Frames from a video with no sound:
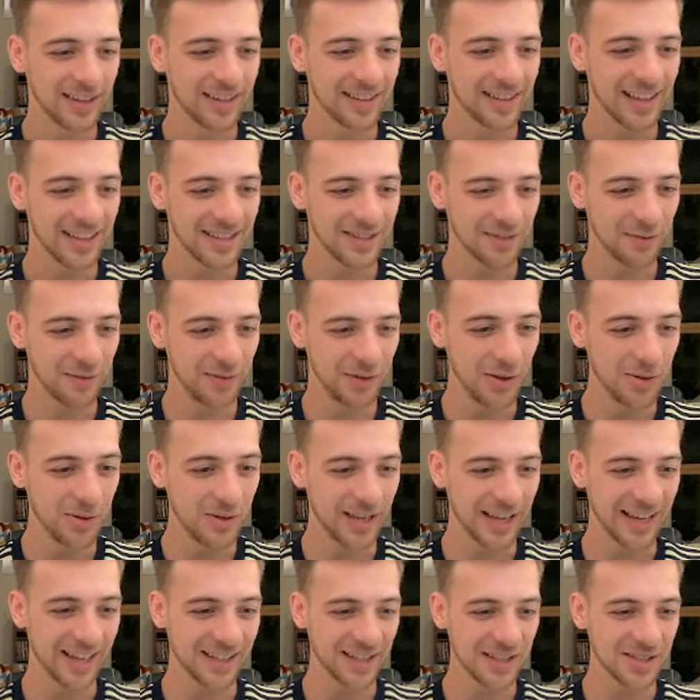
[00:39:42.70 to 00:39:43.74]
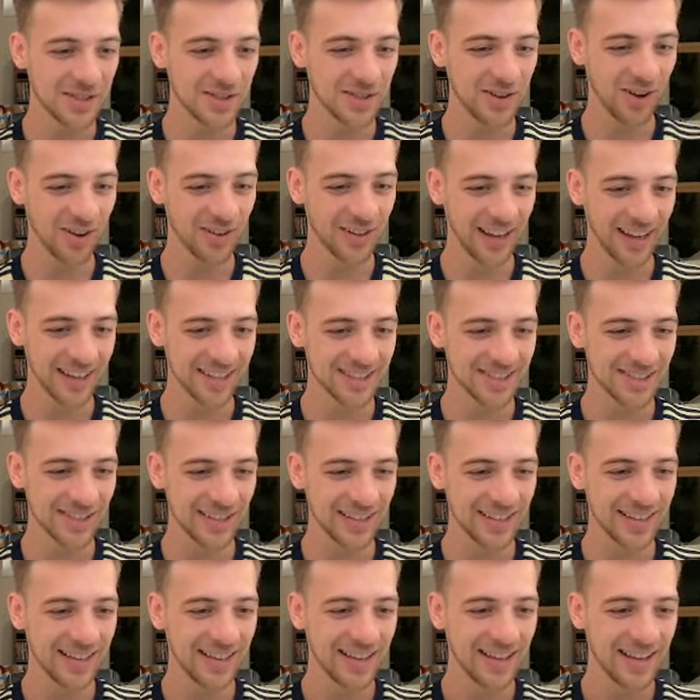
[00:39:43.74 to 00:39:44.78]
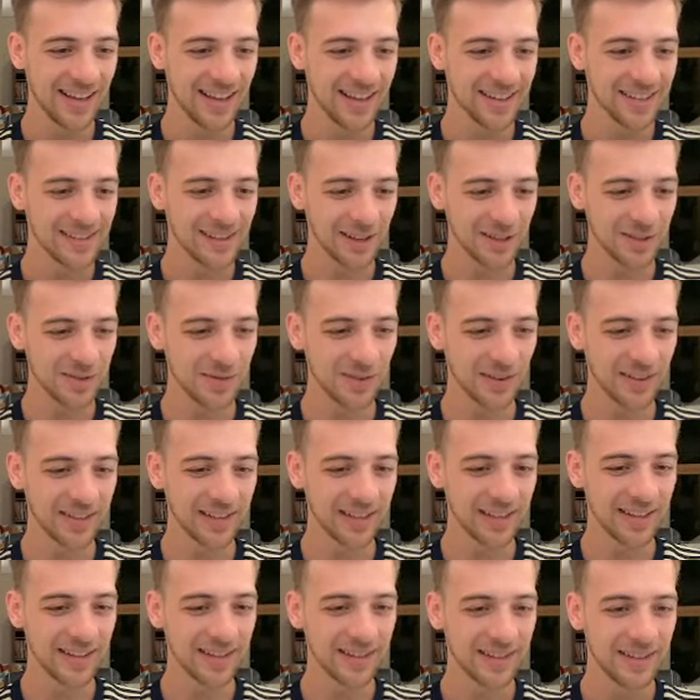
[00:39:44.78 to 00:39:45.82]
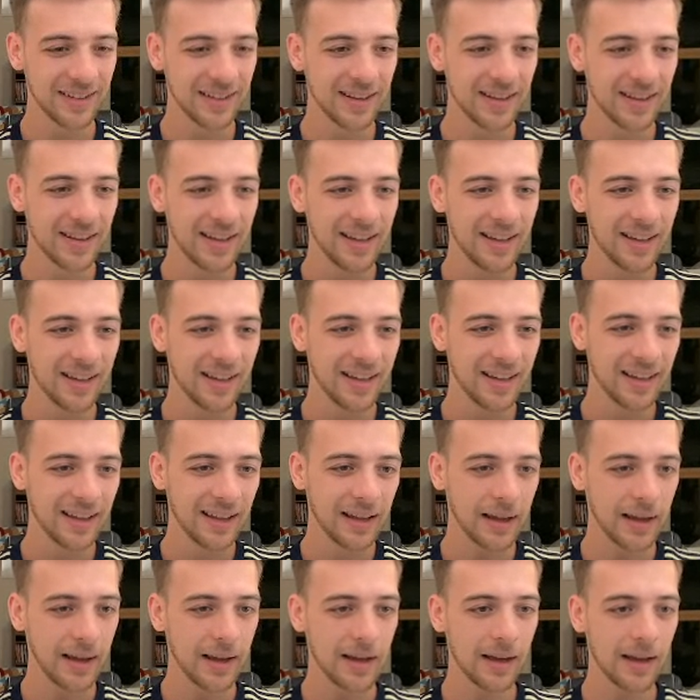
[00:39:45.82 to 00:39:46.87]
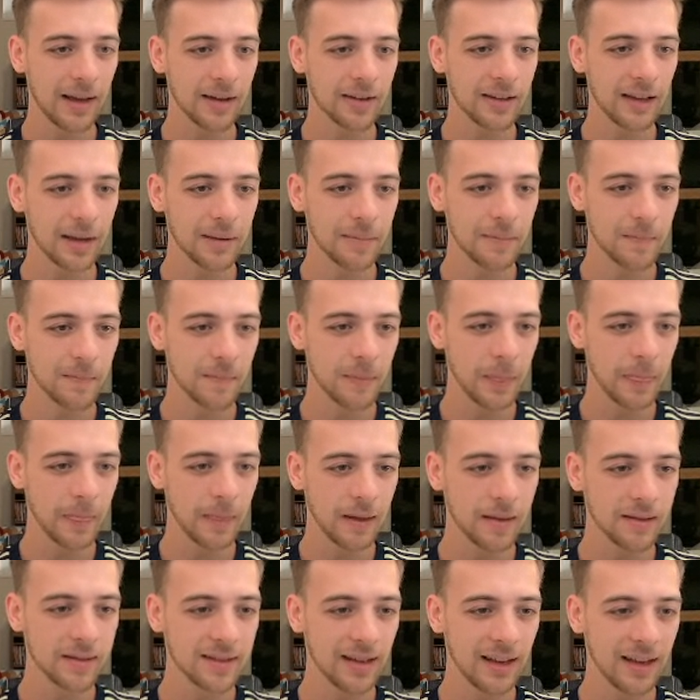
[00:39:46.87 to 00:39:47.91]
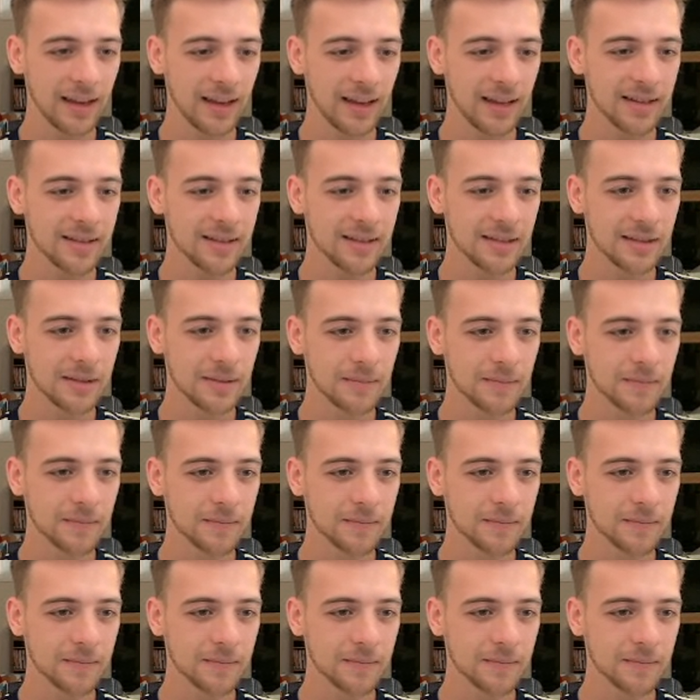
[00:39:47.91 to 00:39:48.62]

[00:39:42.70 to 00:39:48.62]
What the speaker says: There's a few kickers gone, actually. That's funny. Okay, tight ends.